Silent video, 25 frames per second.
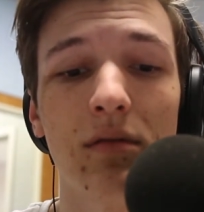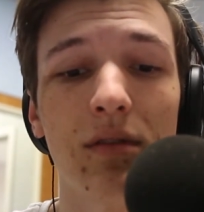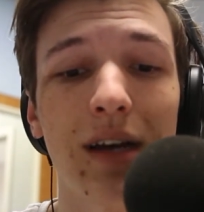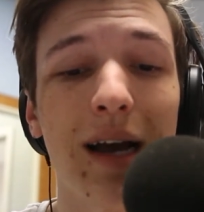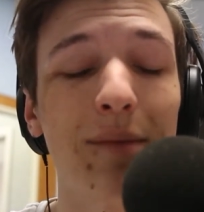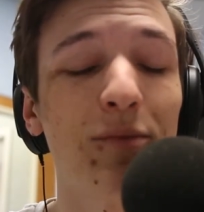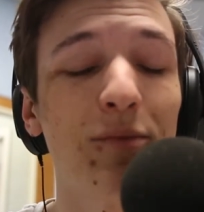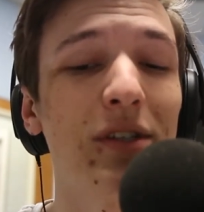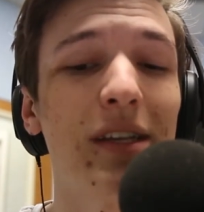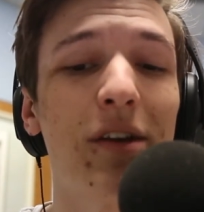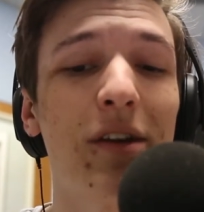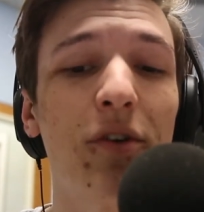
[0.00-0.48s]

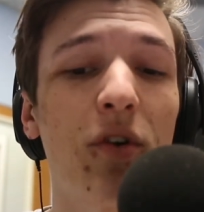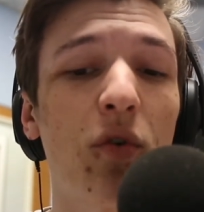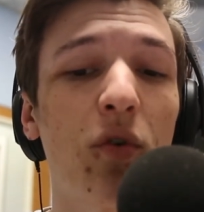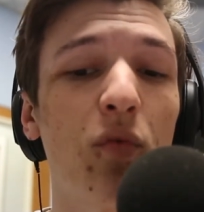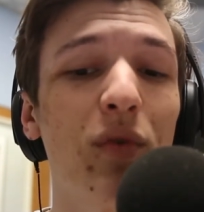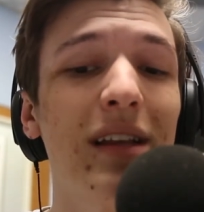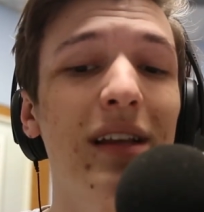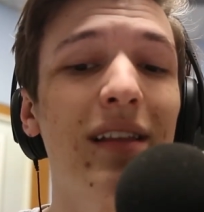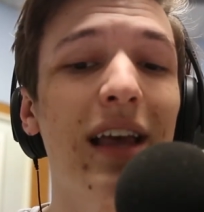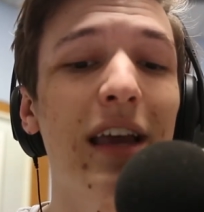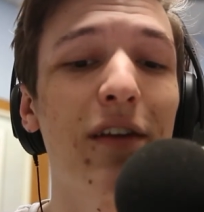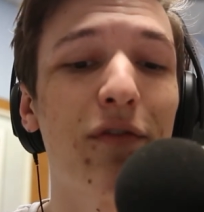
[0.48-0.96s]
I'm just here to
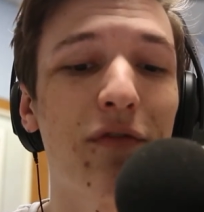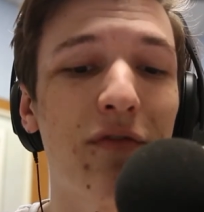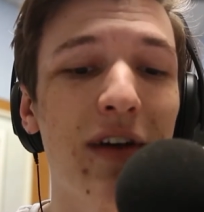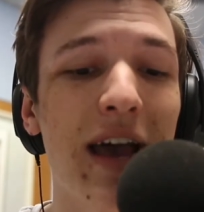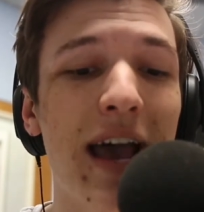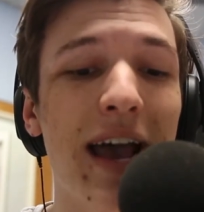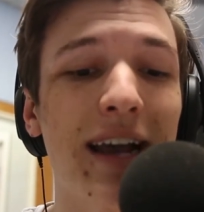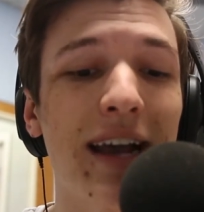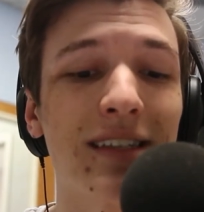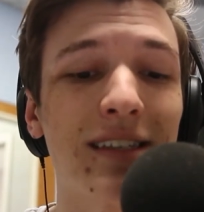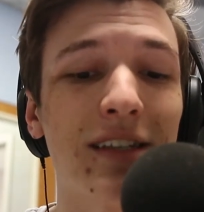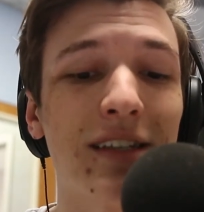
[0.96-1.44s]
relay
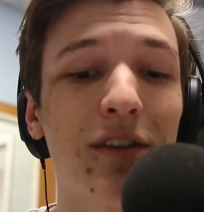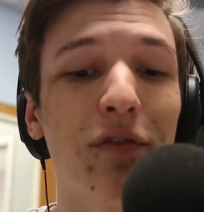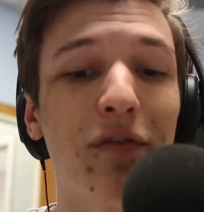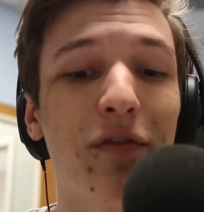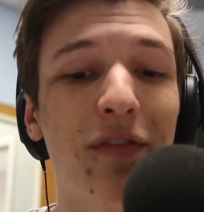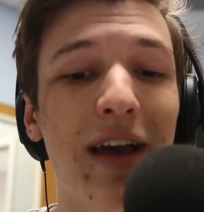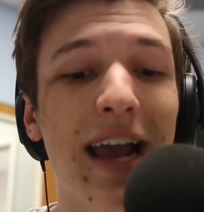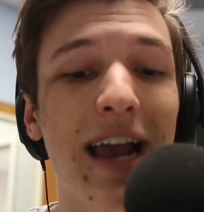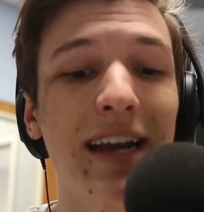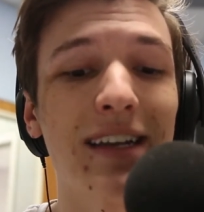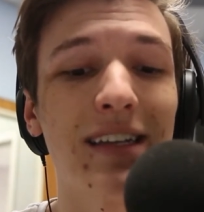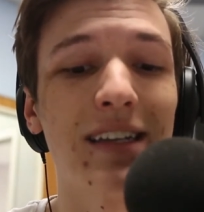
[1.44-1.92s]
facts, and the
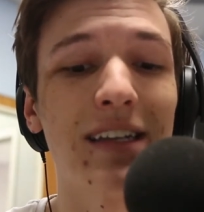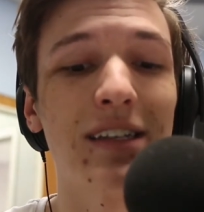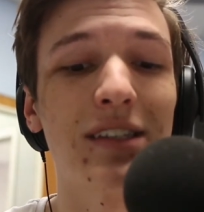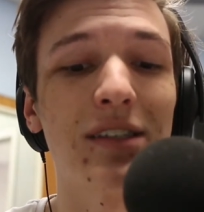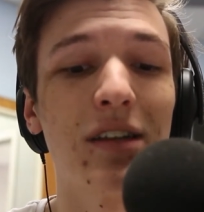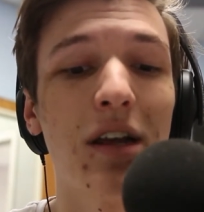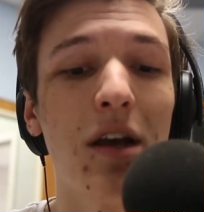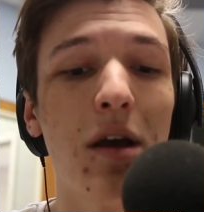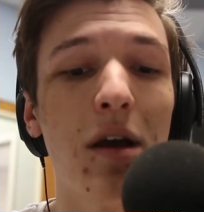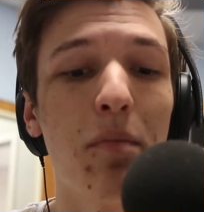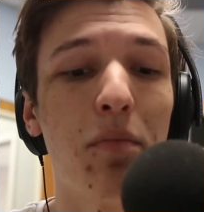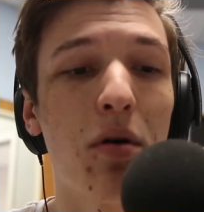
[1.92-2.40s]
fact
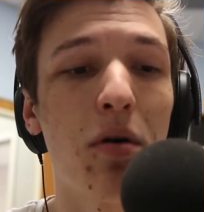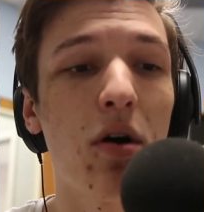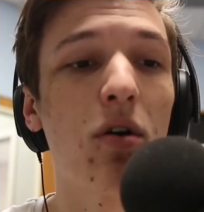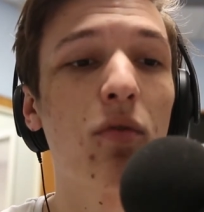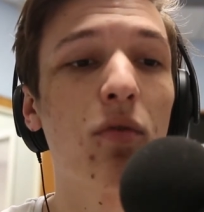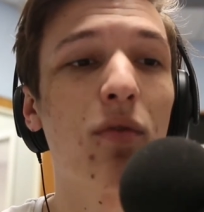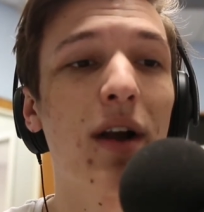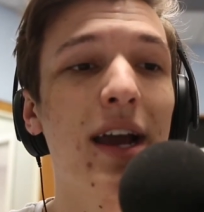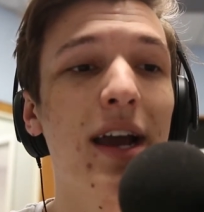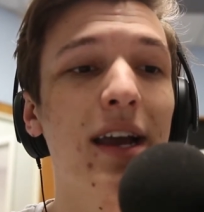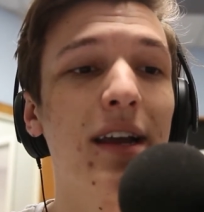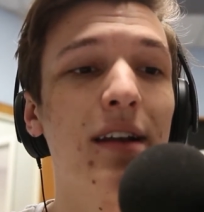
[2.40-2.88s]
is,
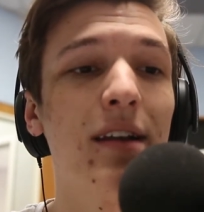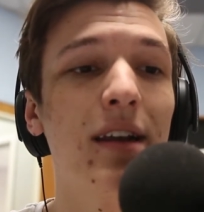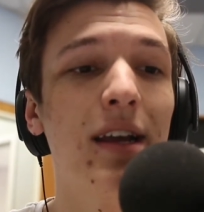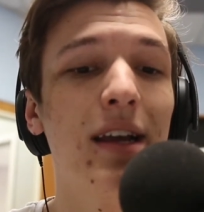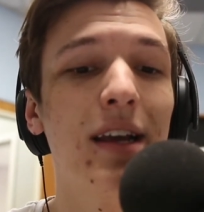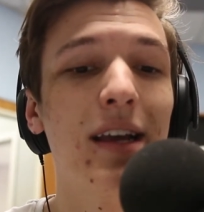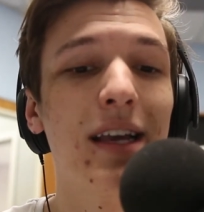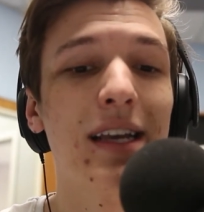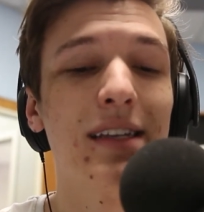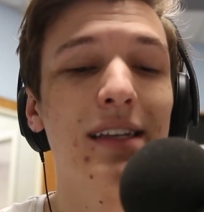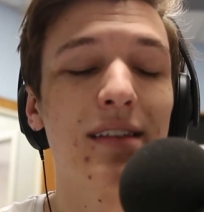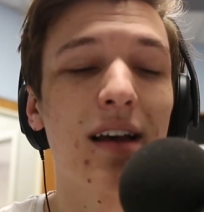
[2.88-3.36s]
Paul Ryan
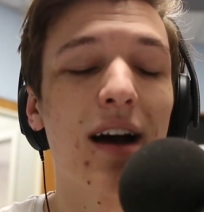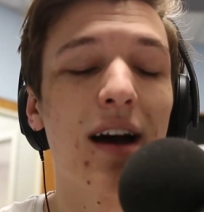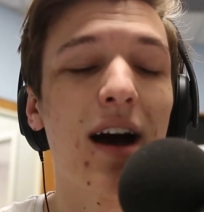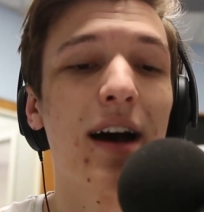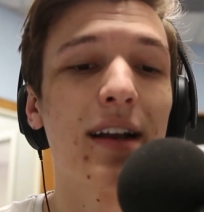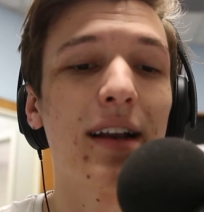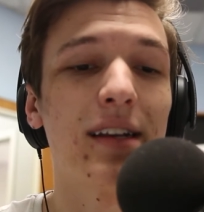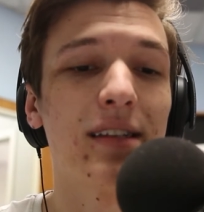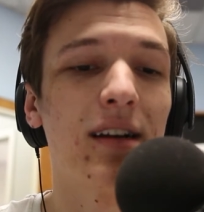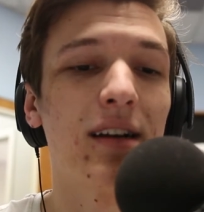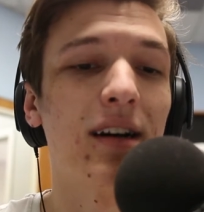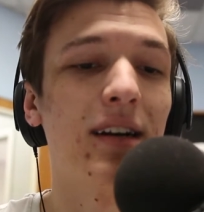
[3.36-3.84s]
is the
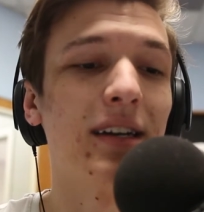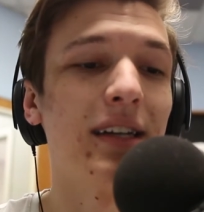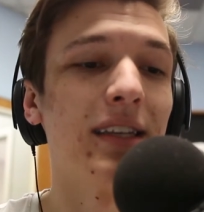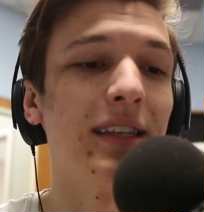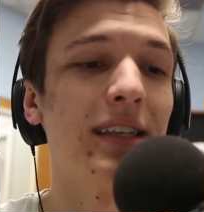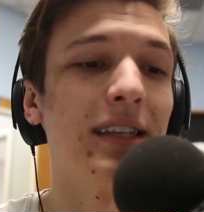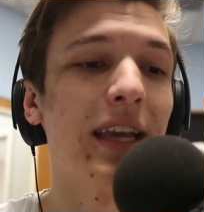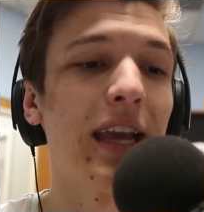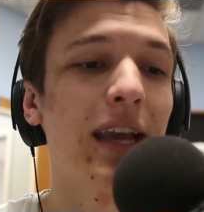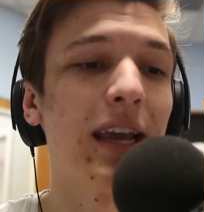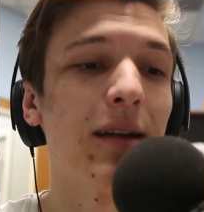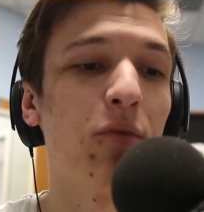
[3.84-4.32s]
hottest hunk
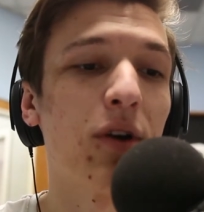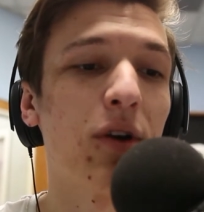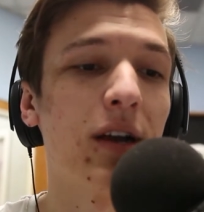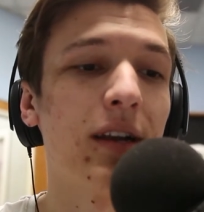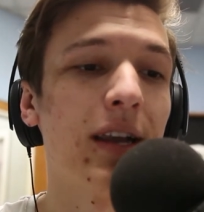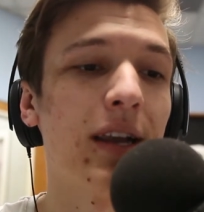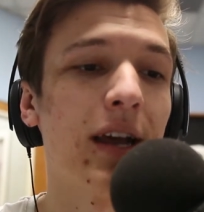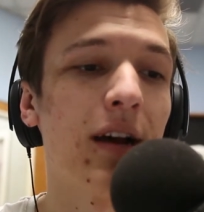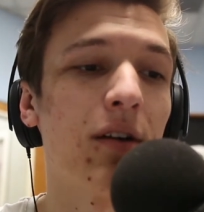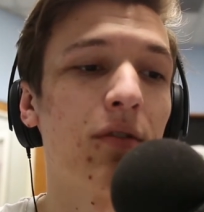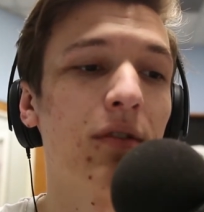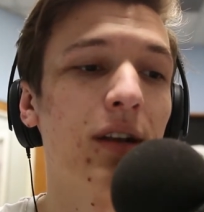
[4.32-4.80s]
in the game
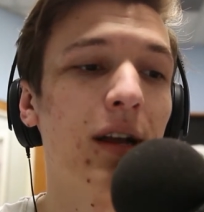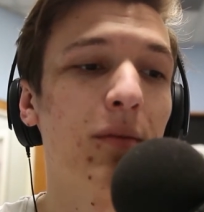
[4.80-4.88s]
right now.